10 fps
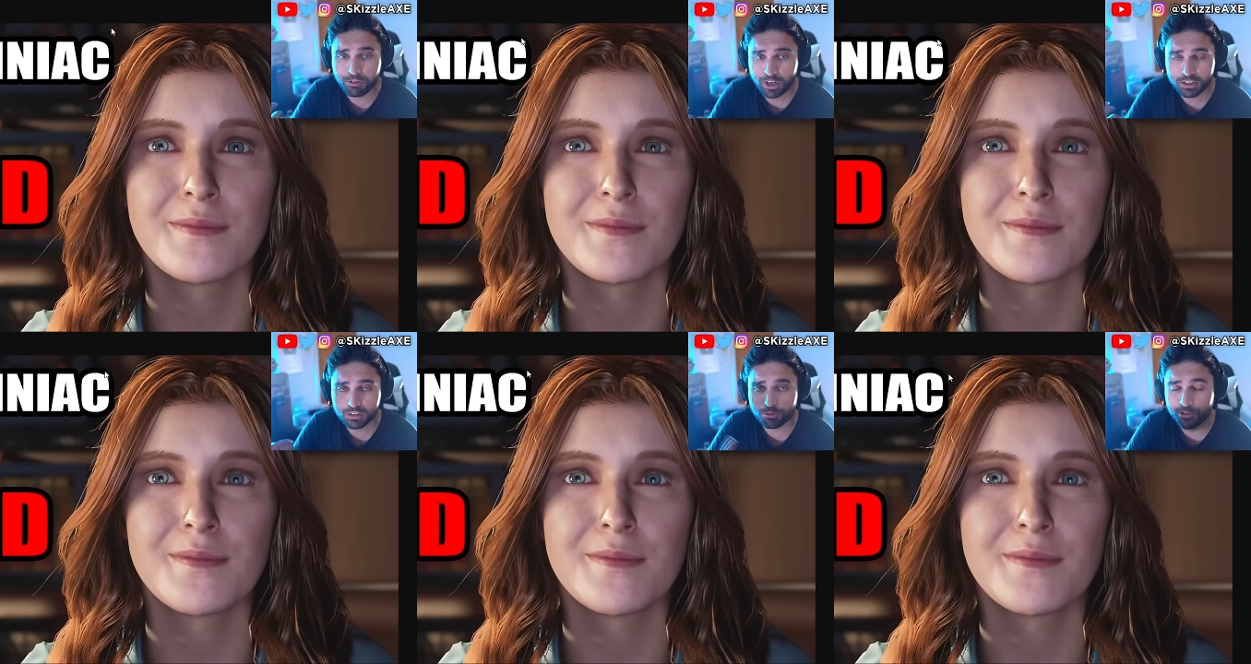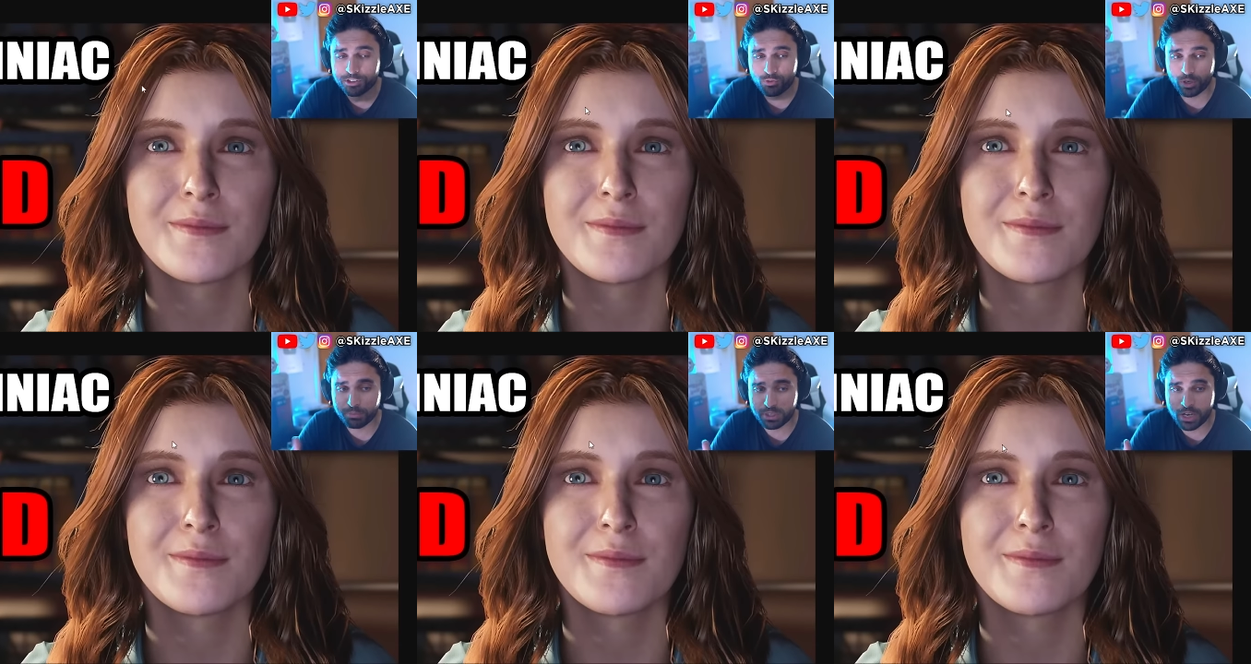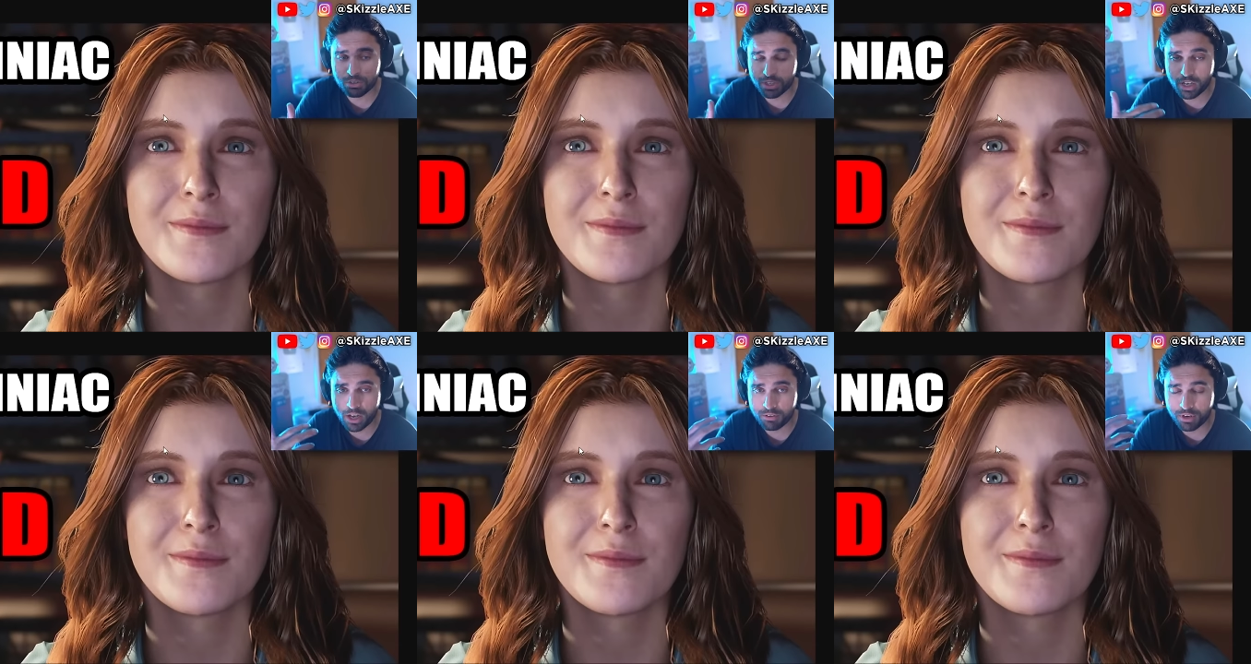Speaker 1: fine in the first one, but now
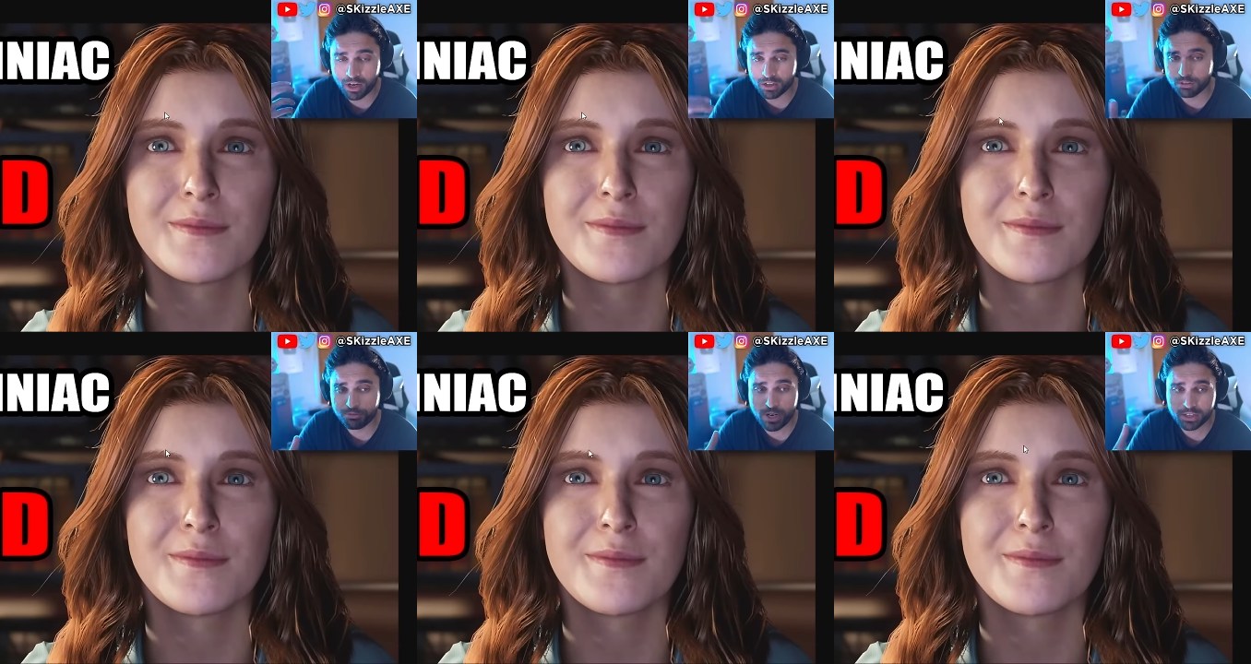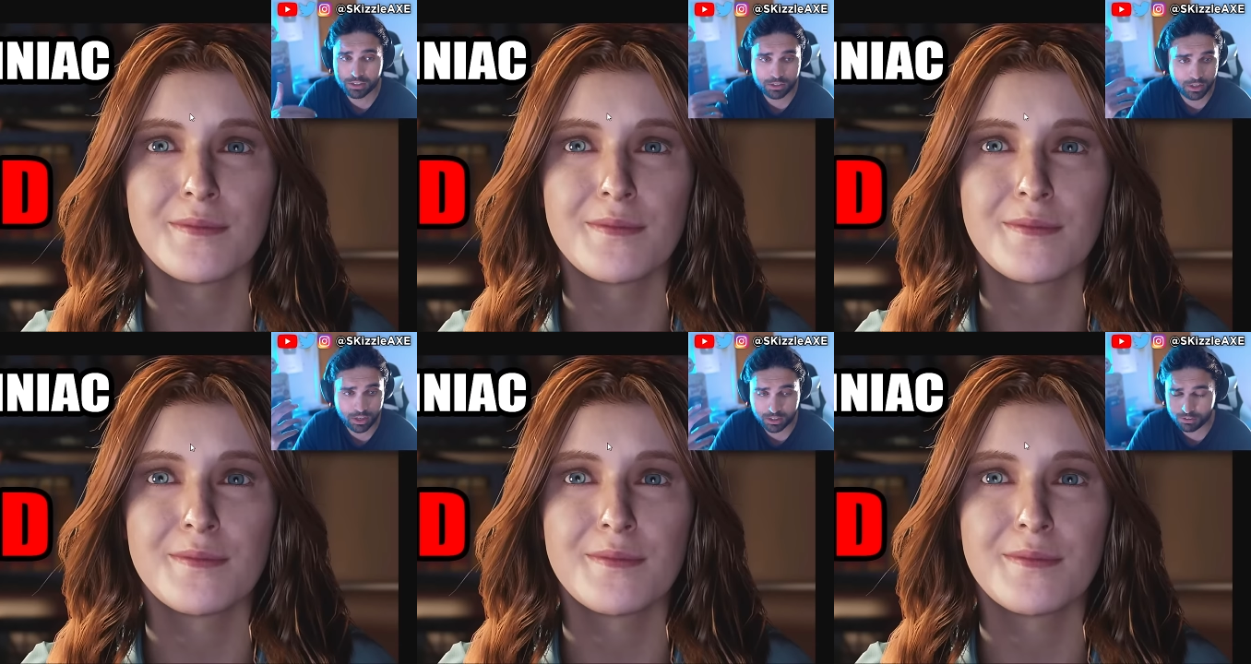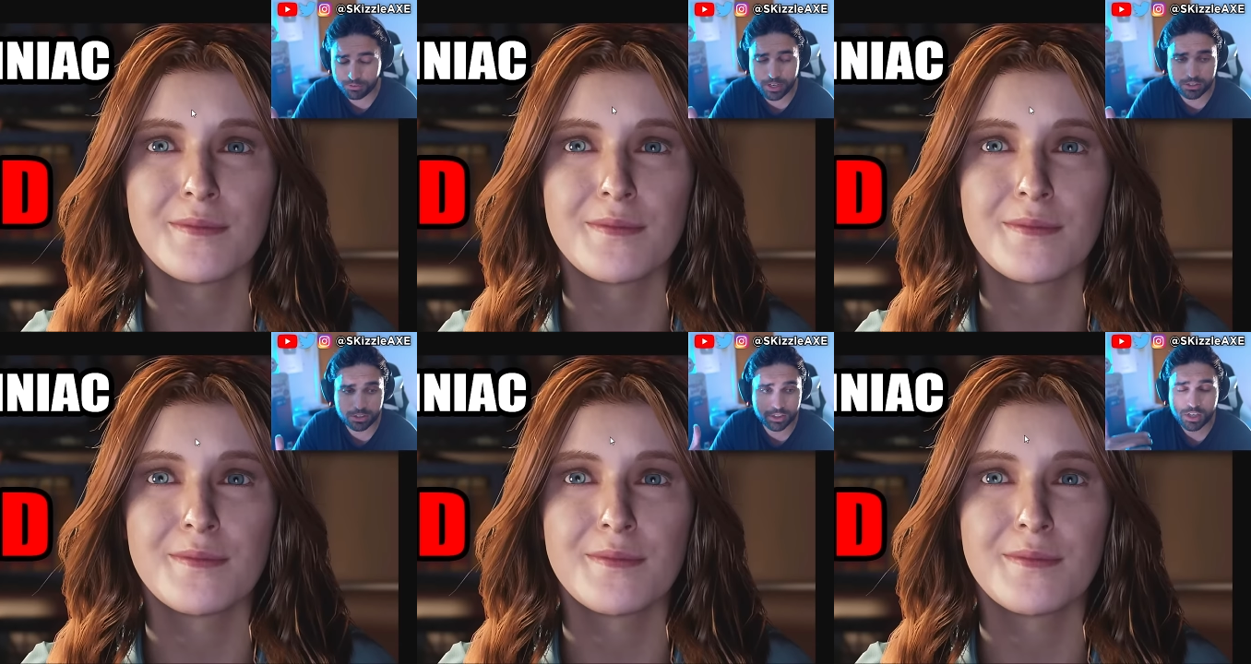they have uglified it,
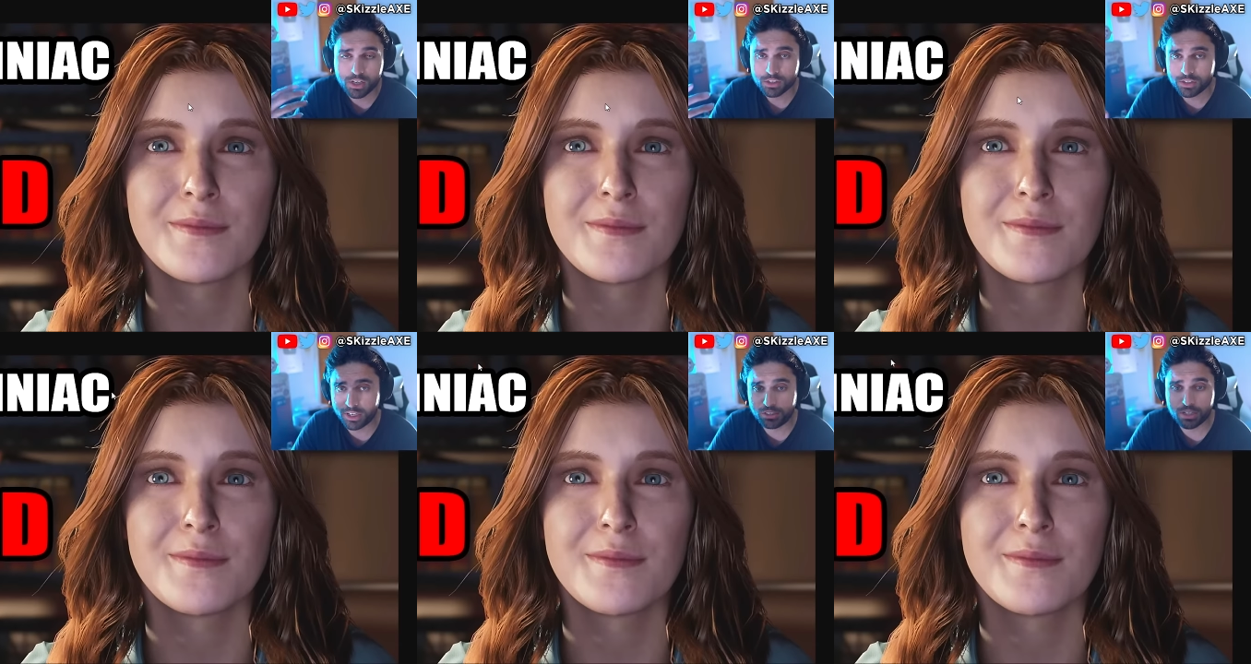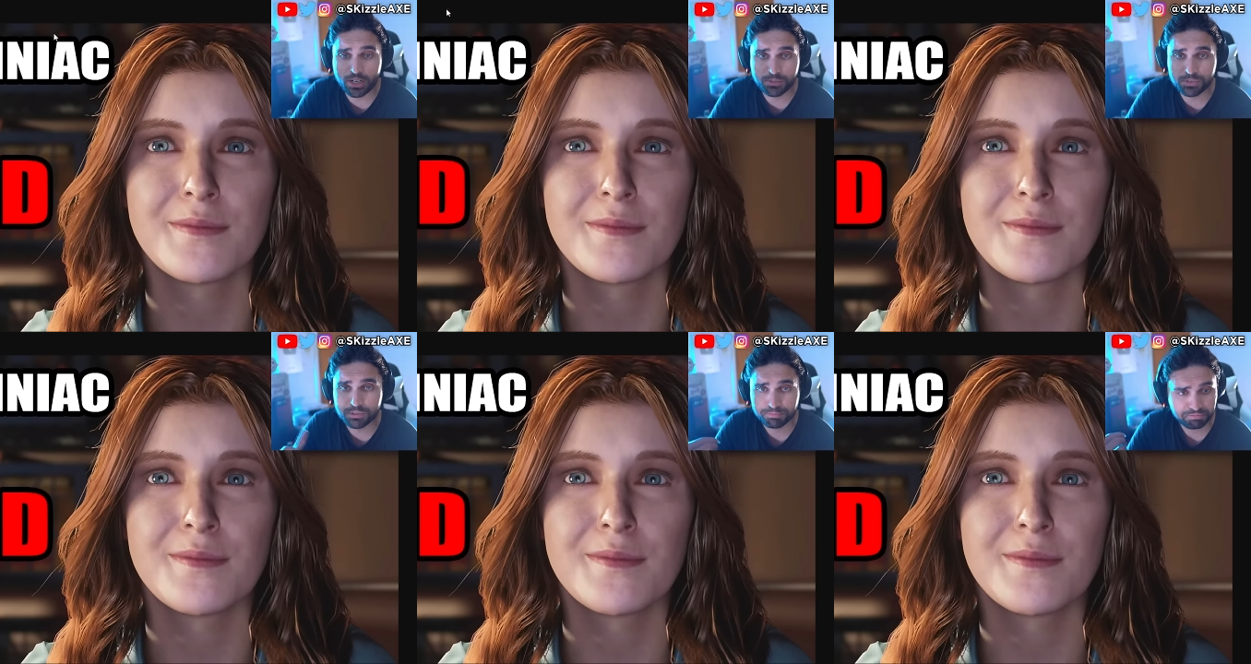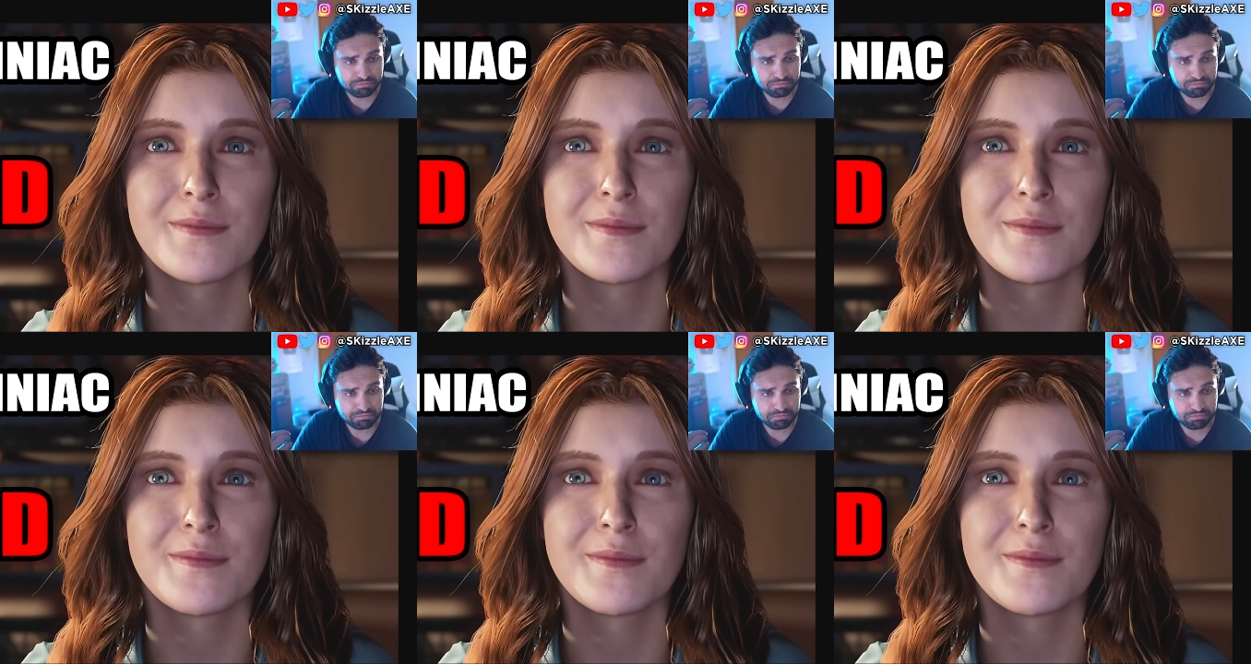uglified her 10 times